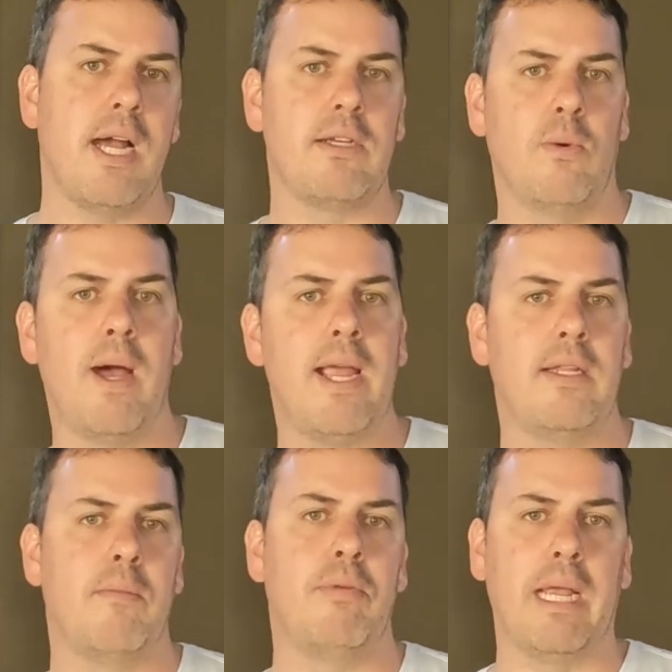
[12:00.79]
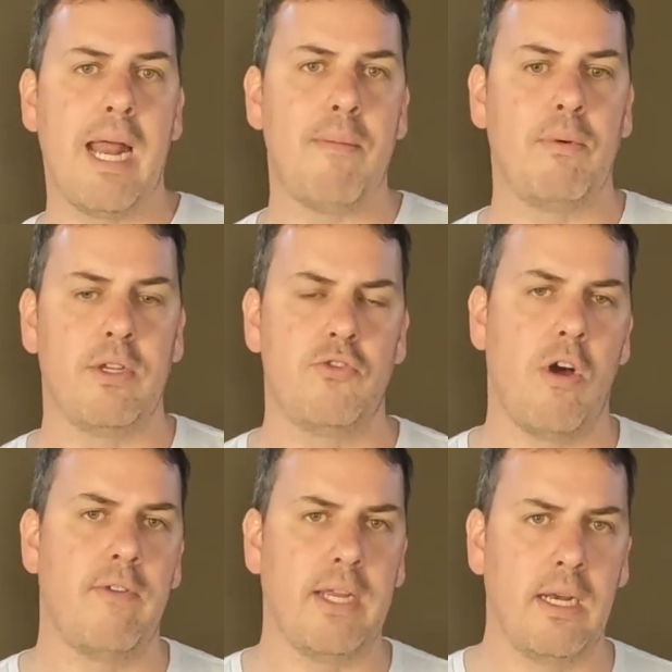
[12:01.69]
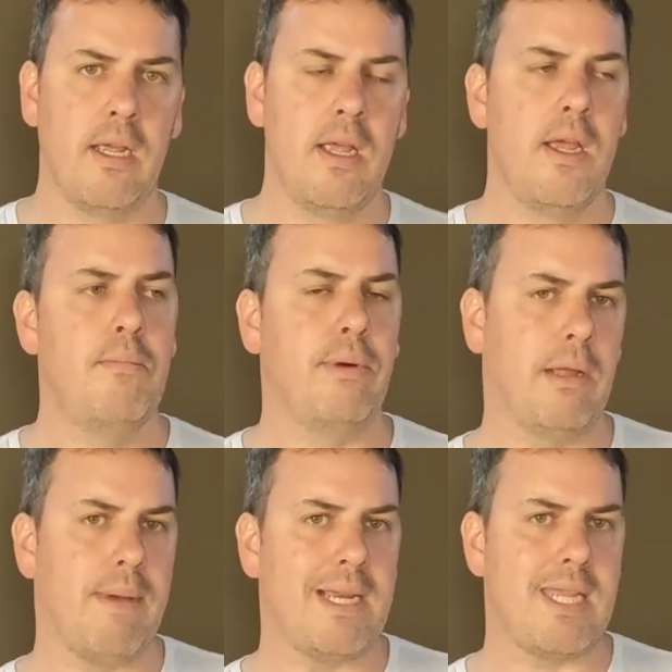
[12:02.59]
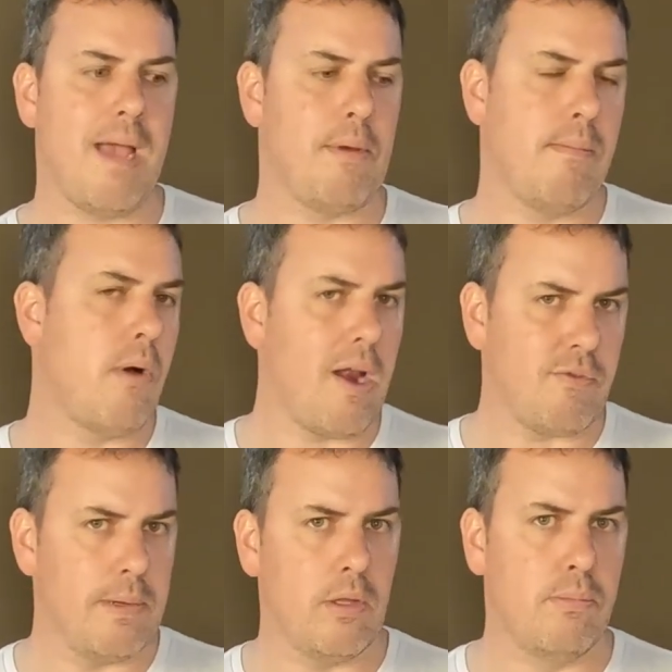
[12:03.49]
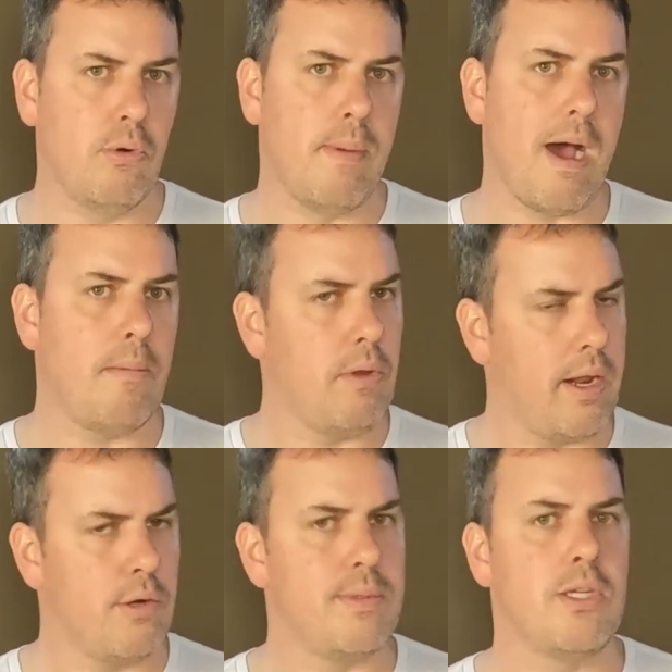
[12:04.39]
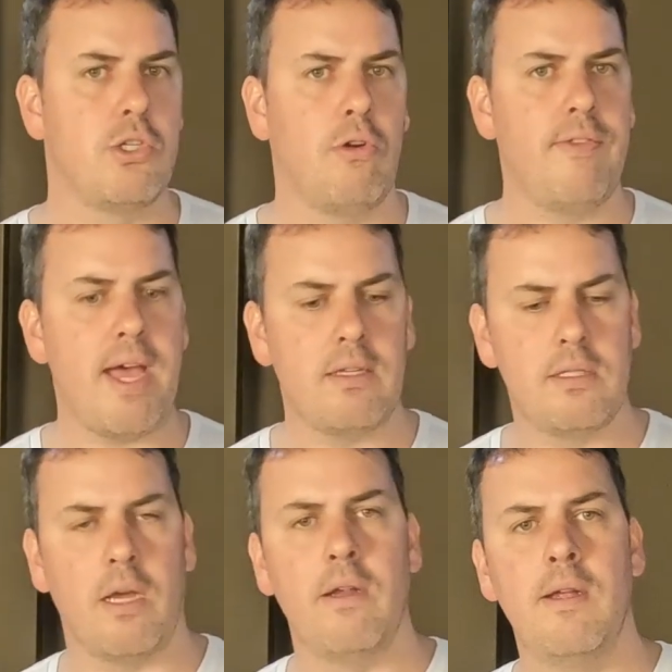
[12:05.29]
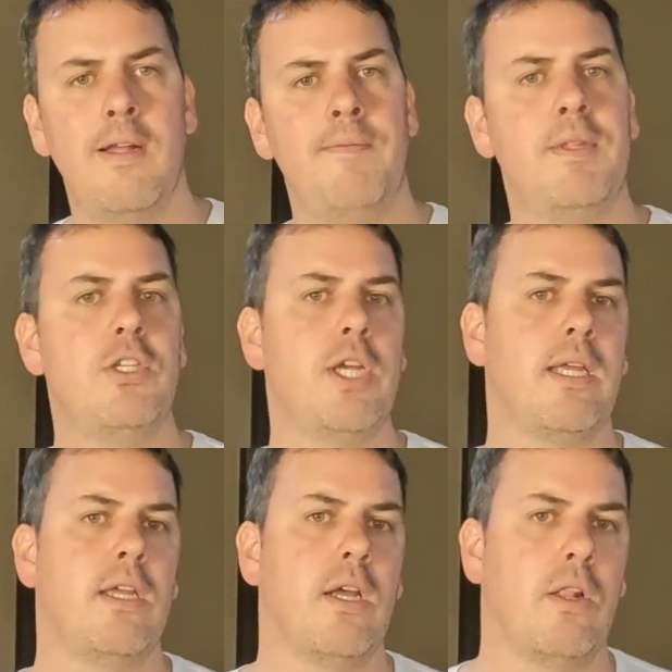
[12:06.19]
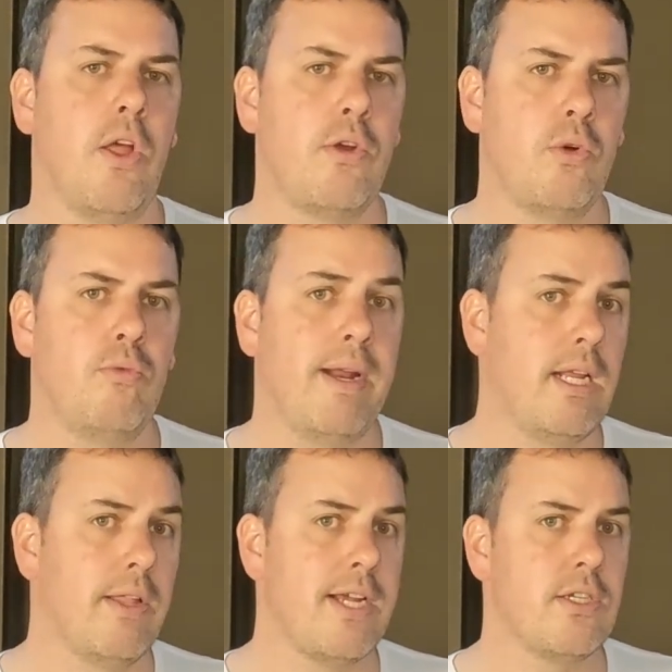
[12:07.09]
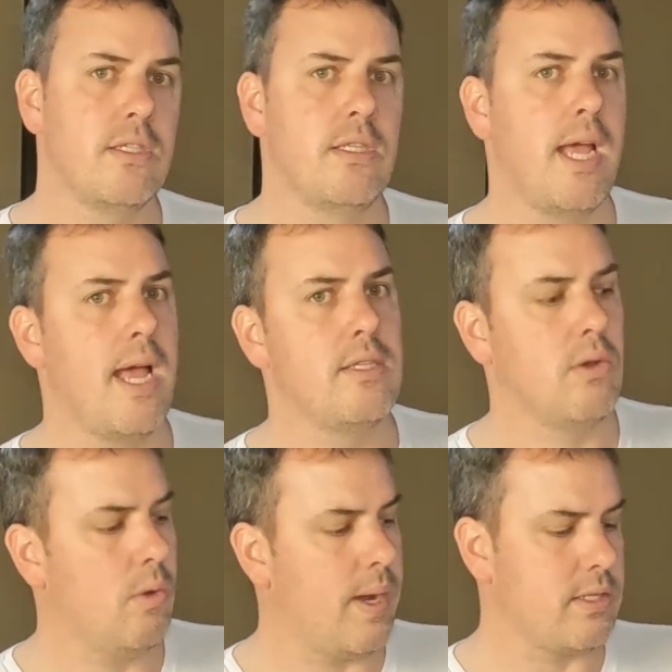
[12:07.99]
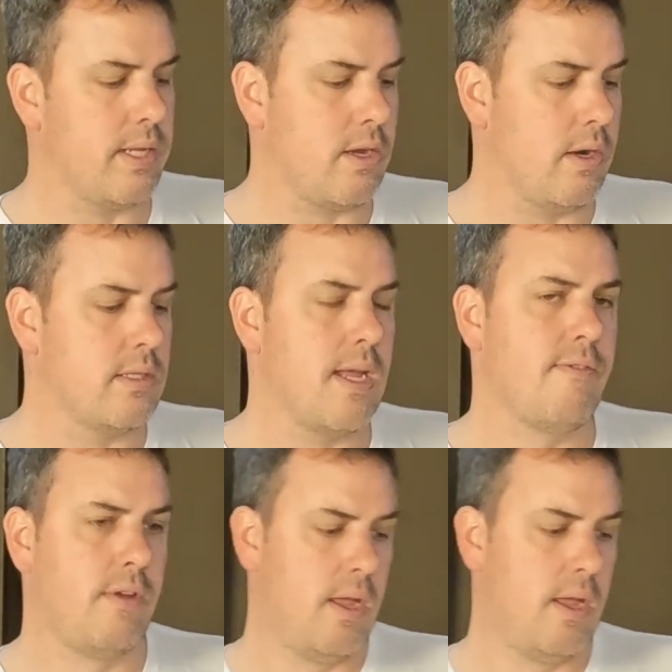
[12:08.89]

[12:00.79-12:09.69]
tucked away, and then bring it up when you're driving and bring it back down. But it might have to be on the bull bar. I'm not 100% sure on that. So check your local regulations as always on that kind of stuff.